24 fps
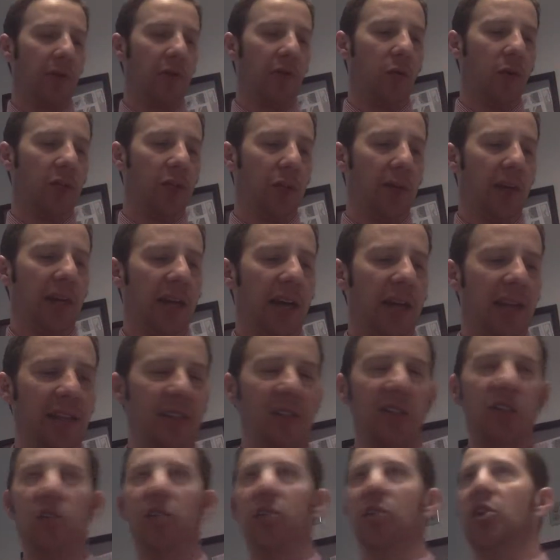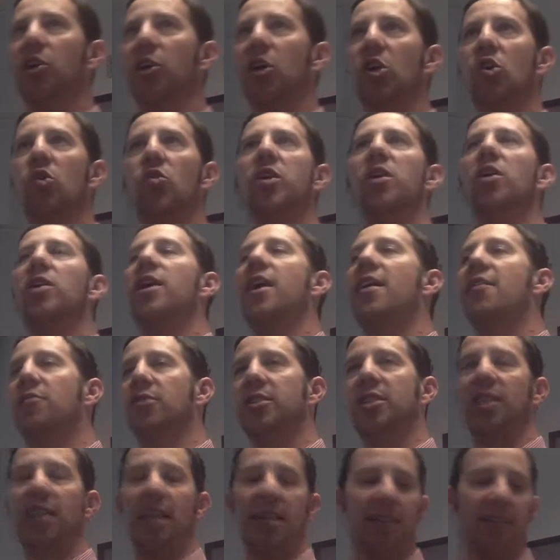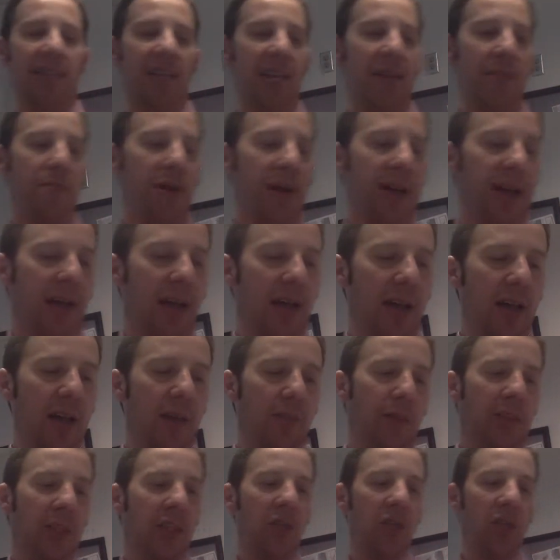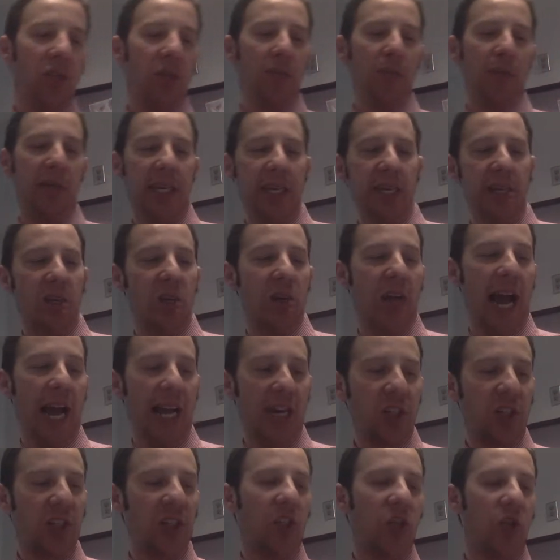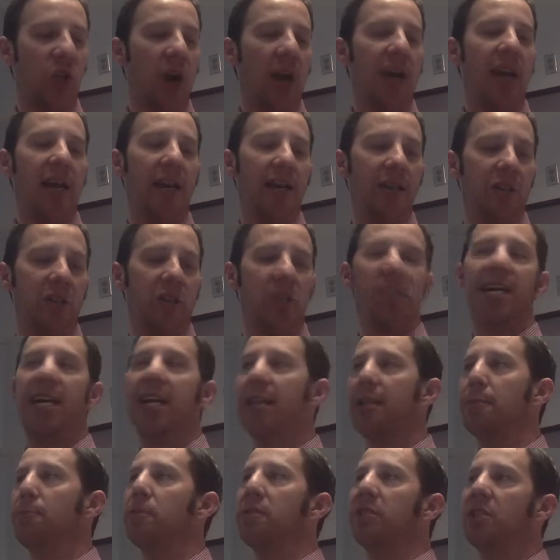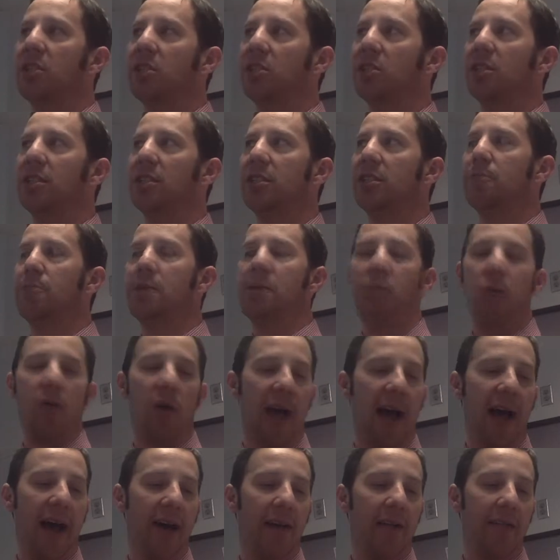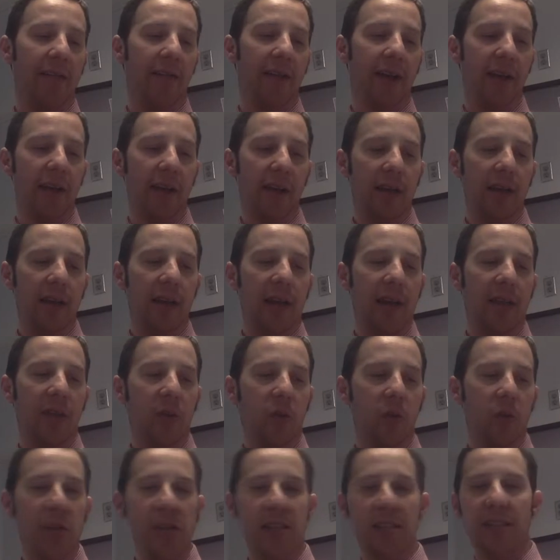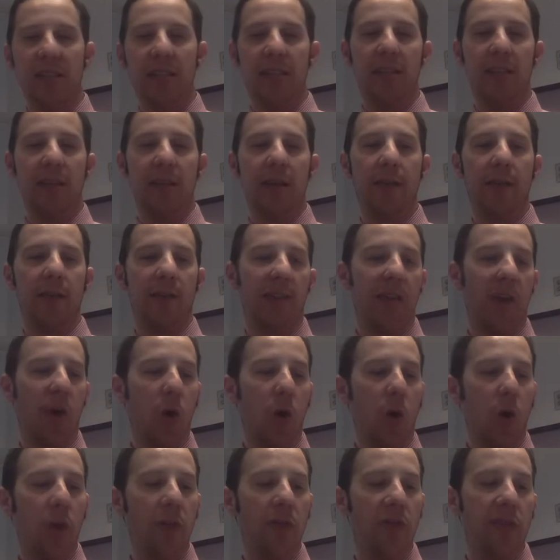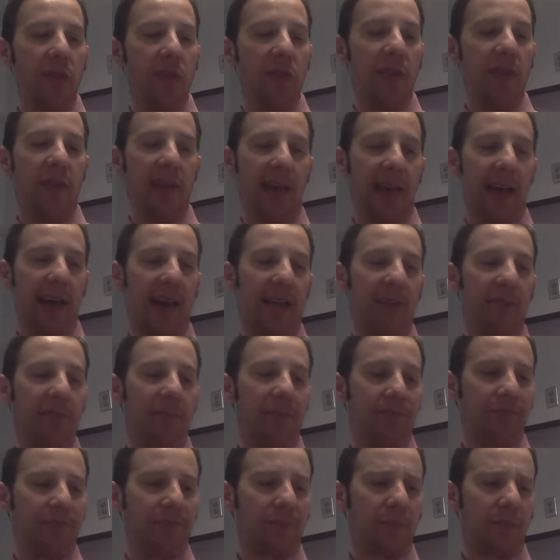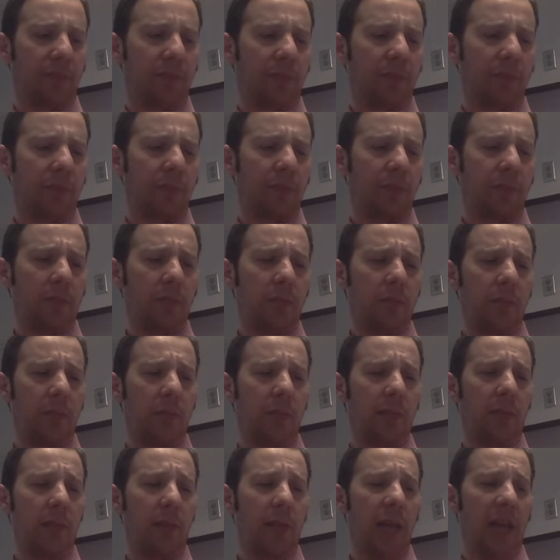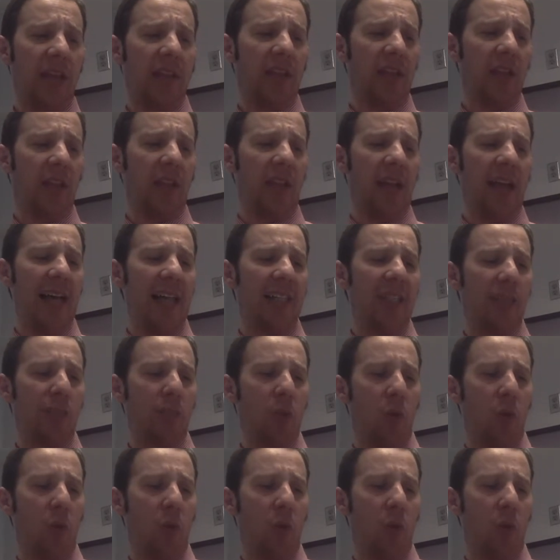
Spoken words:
to voice opinion, not necessarily going to agree on everything they say, but to begin to actually try to understand the positions that people have and the reason that they hold the views that they have. And so the last